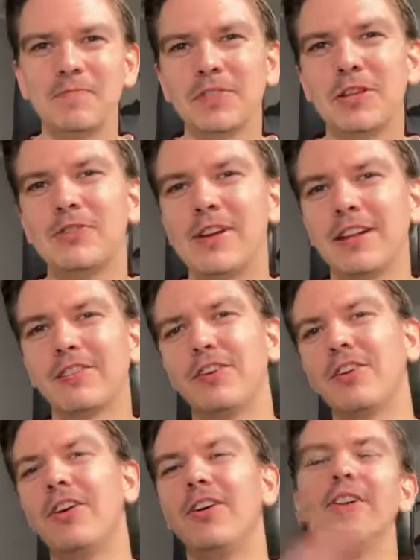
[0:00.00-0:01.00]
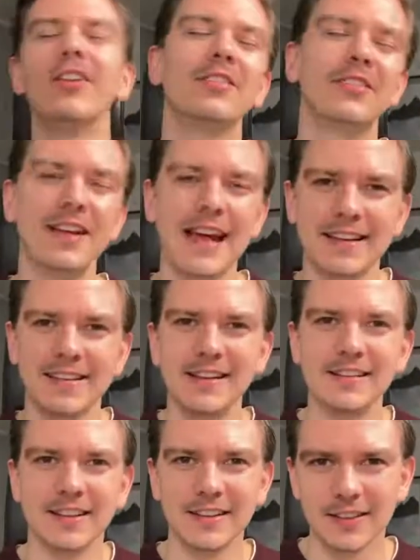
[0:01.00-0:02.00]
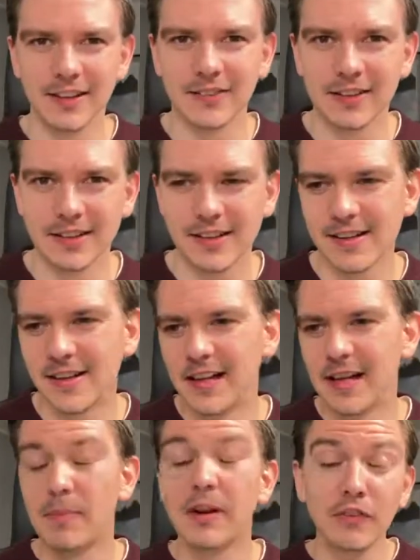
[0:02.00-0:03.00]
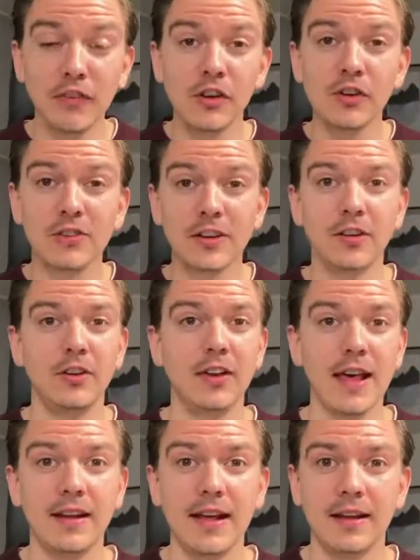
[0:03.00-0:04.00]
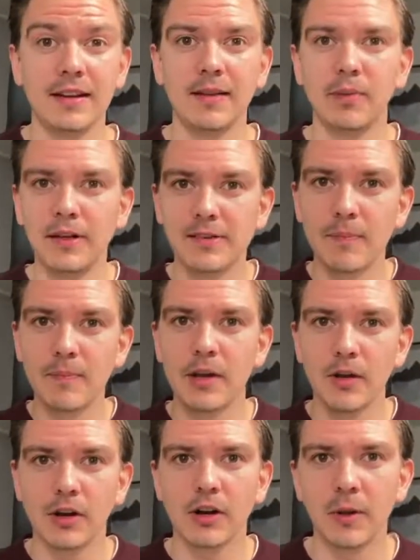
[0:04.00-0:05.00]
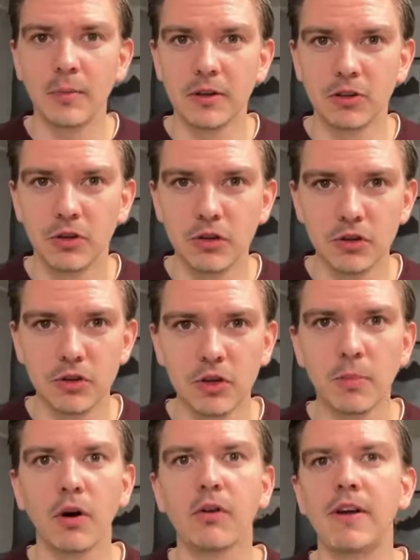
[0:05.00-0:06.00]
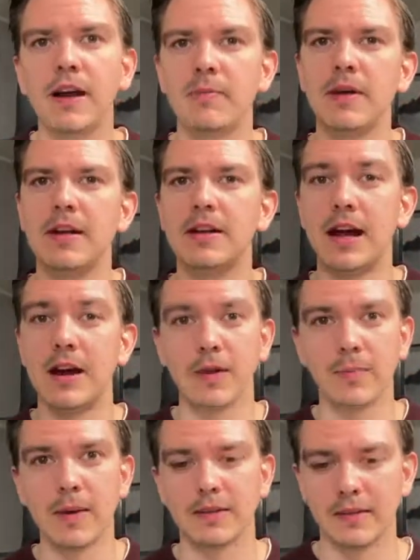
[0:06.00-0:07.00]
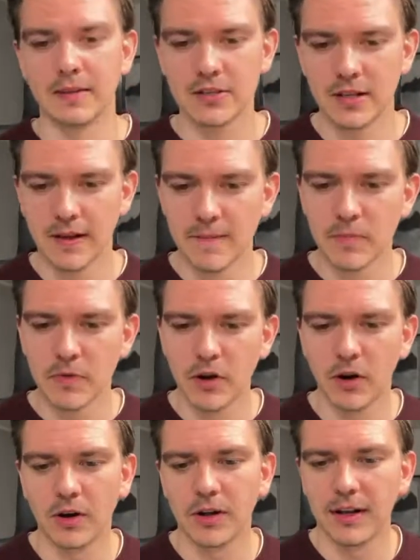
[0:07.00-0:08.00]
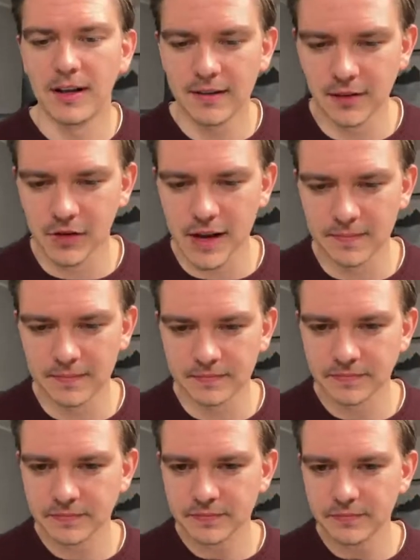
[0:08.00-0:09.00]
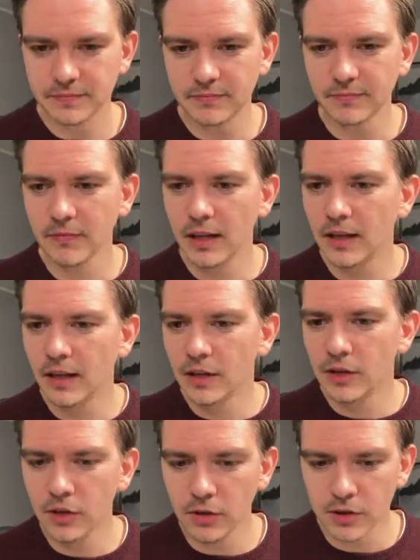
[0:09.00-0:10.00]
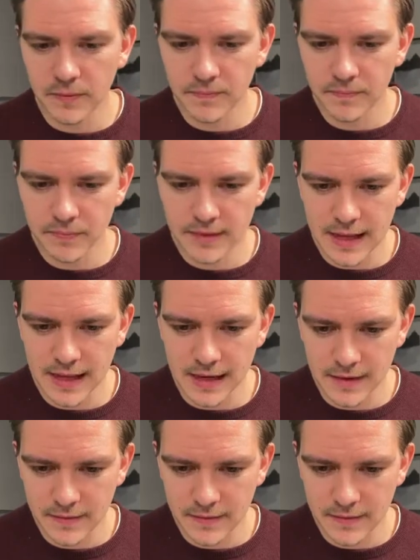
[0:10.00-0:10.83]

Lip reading: transfer all of the Excel skills, obviously. But if you're interested to do that, then please let me know in the comments on YouTube, or write me a direct message on Instagram. Good, then